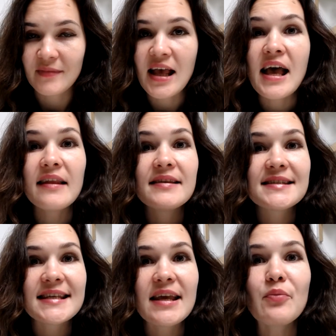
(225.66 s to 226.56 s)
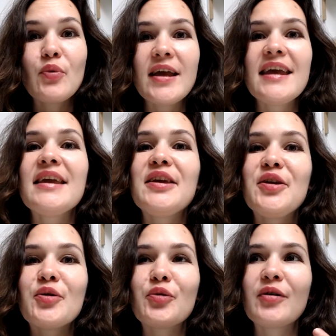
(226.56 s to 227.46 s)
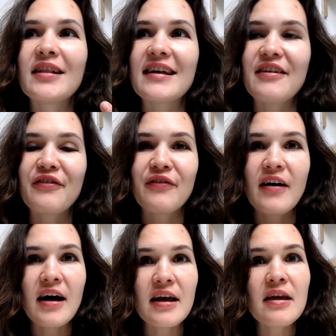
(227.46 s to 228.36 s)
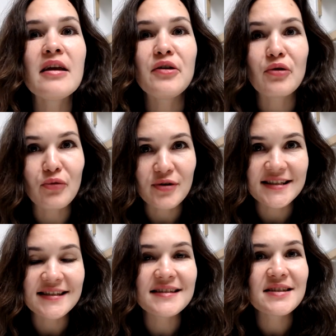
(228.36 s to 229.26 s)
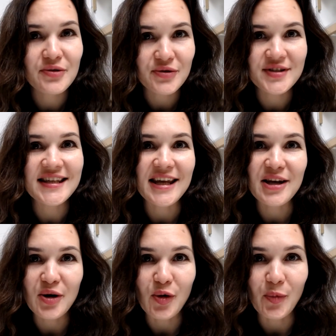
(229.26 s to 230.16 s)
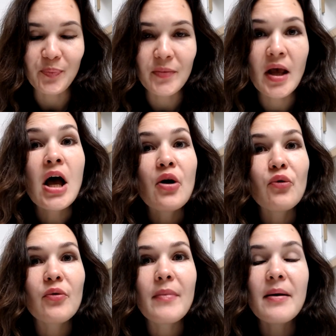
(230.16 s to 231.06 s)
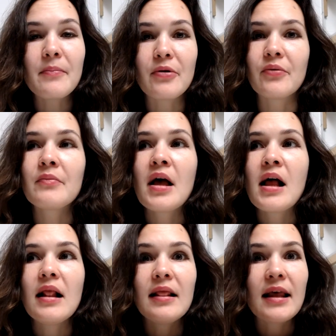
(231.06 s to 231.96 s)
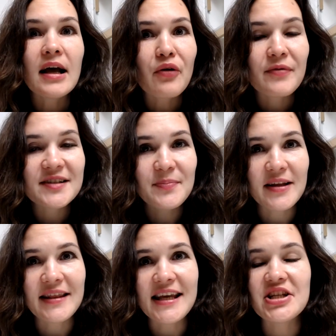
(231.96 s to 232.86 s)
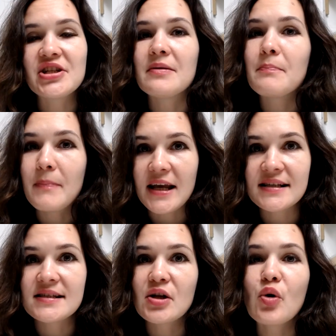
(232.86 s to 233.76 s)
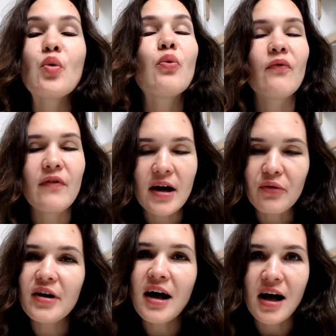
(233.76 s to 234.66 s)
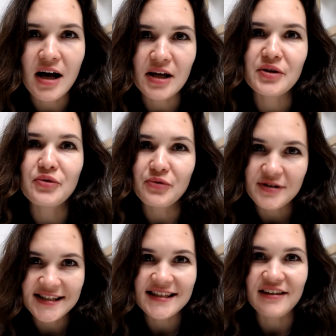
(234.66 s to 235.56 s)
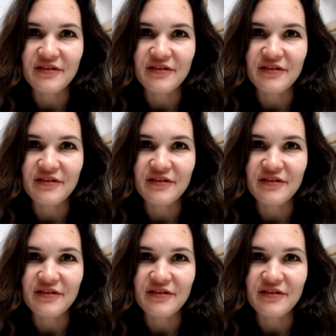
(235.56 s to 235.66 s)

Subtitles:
At the same way, you clarify your reasons to say no. Remember, lack of explanation makes no very hard to receive.